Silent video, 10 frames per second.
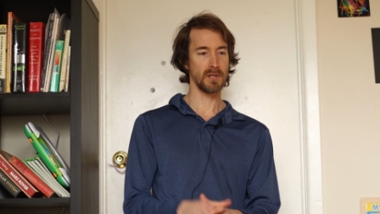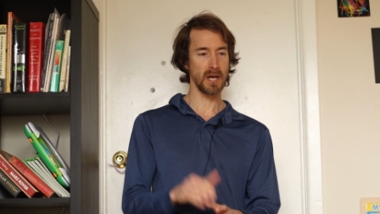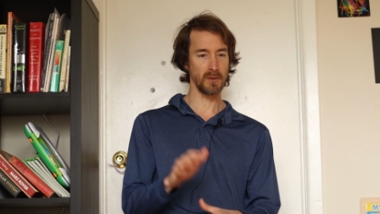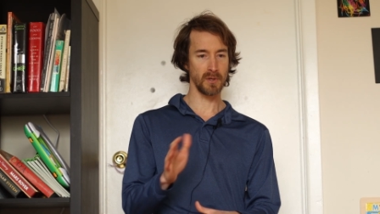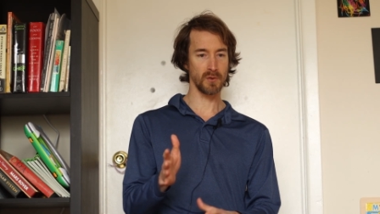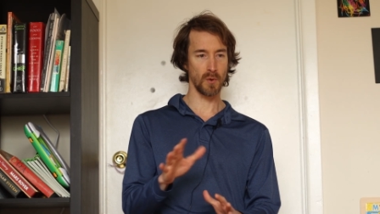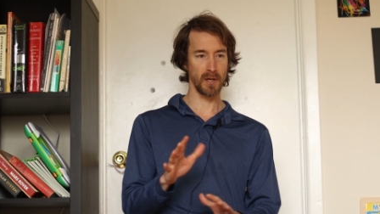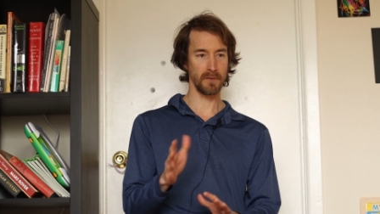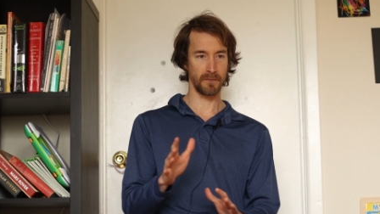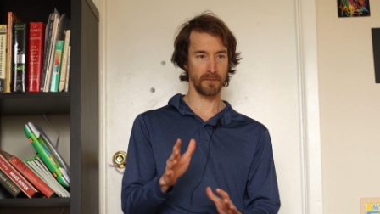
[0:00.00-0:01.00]
January
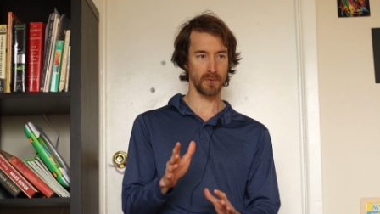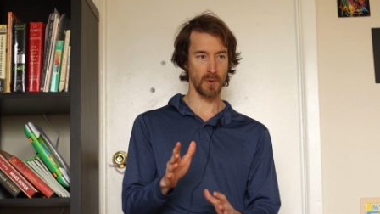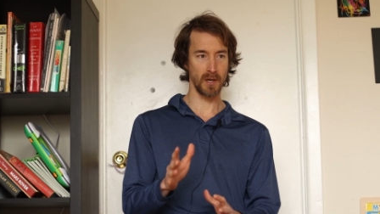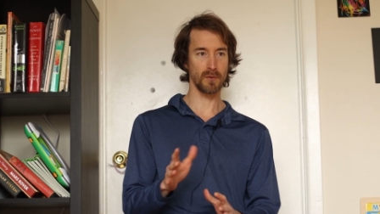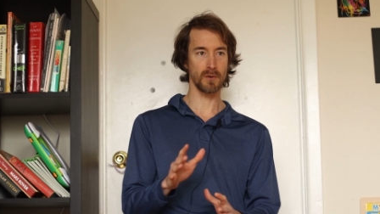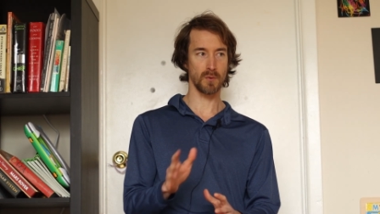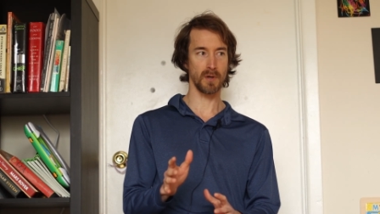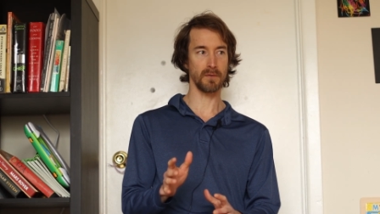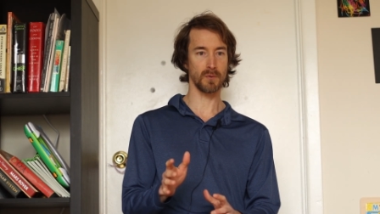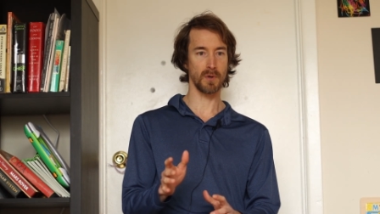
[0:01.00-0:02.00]
20th or
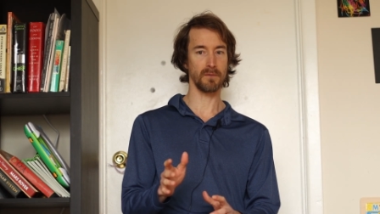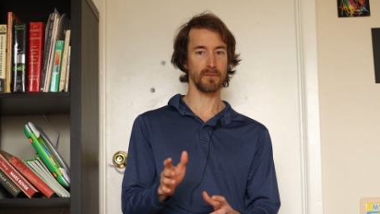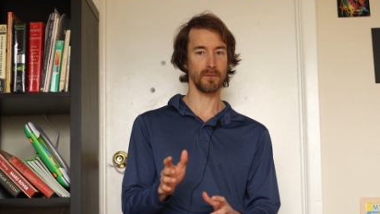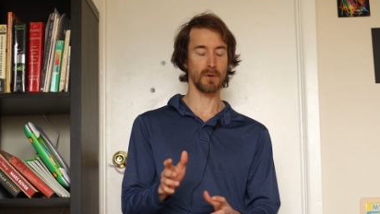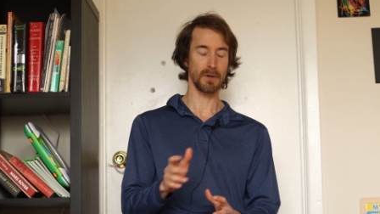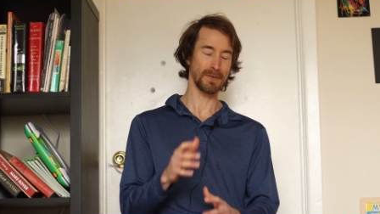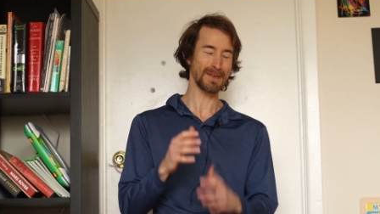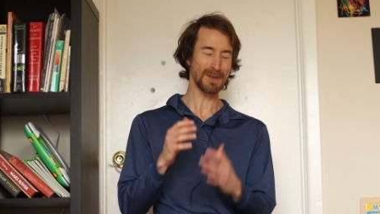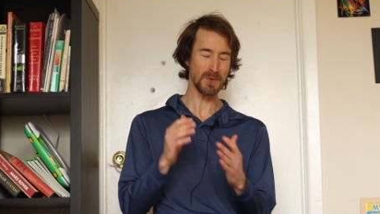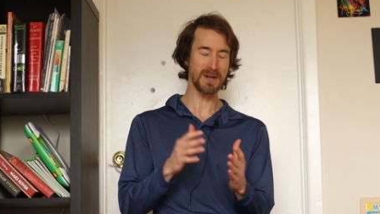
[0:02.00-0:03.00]
2020 or
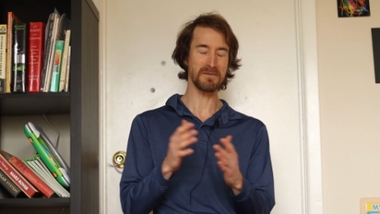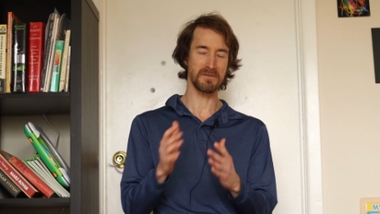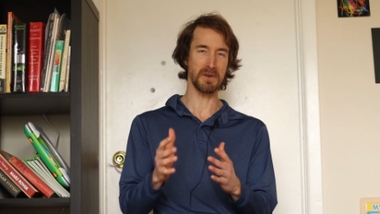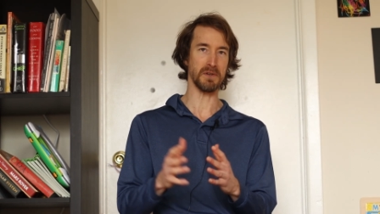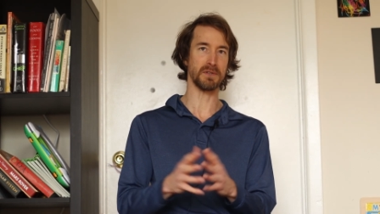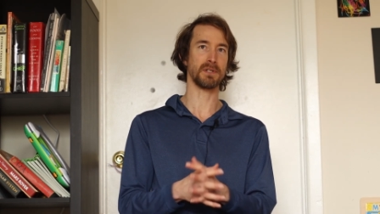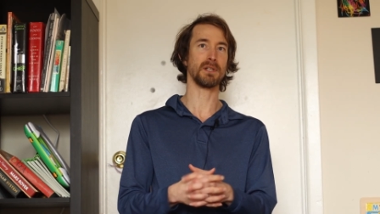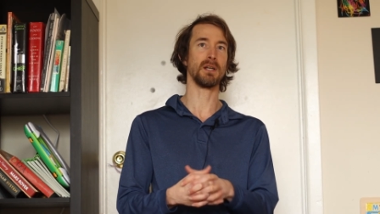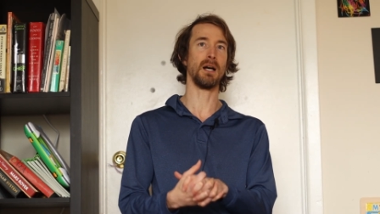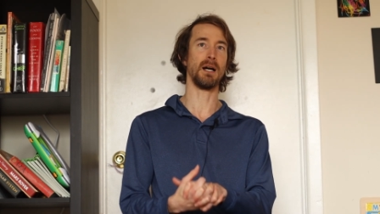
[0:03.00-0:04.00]

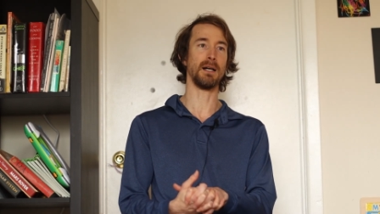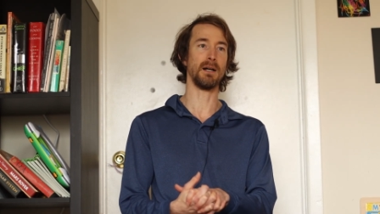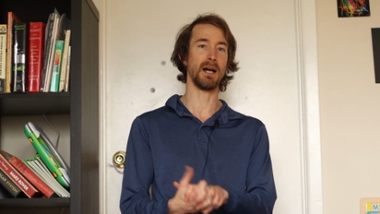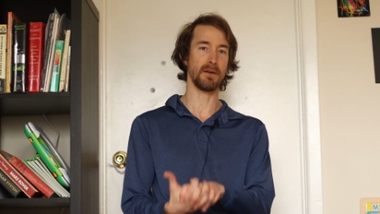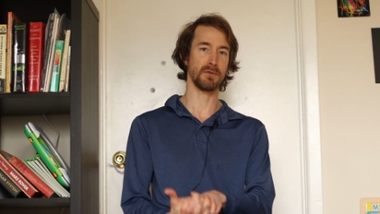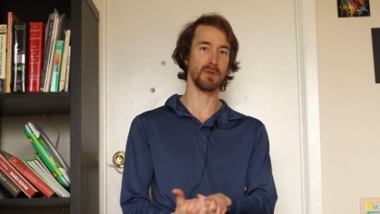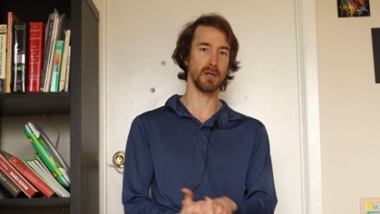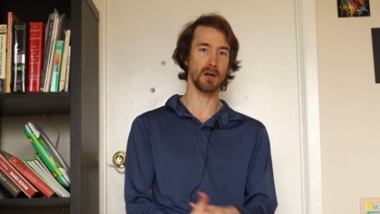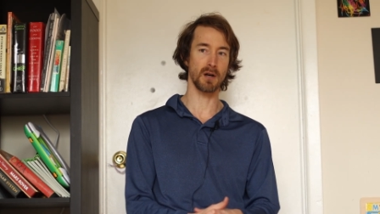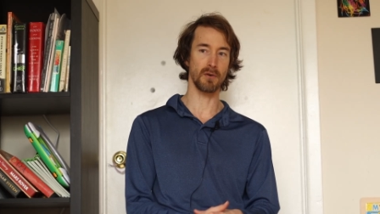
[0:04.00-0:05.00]
21st, after
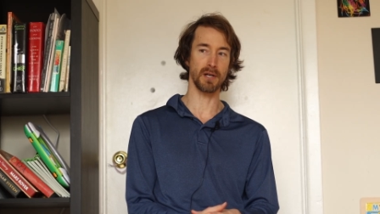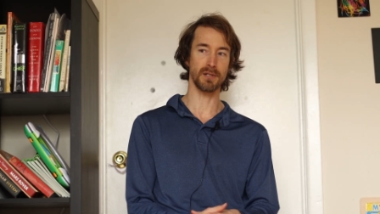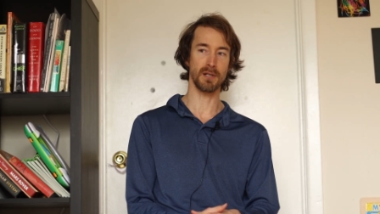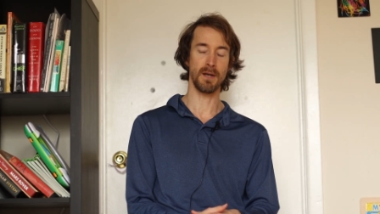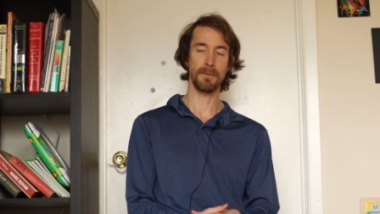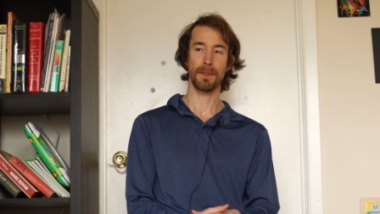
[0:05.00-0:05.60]
the inauguration,